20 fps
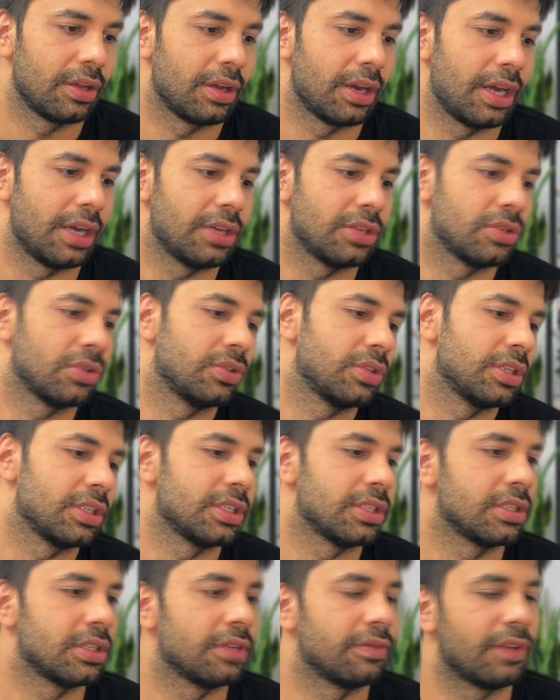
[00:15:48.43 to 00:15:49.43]
Right? So this
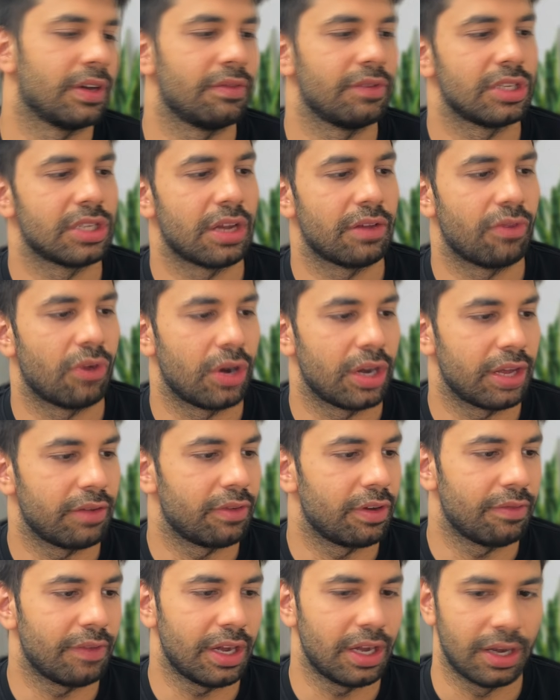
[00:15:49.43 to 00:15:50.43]
is the one which I want
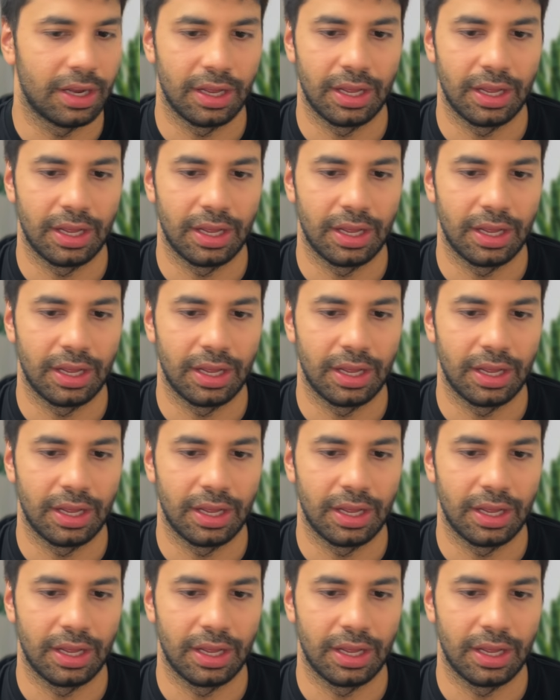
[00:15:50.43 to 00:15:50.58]
everyone.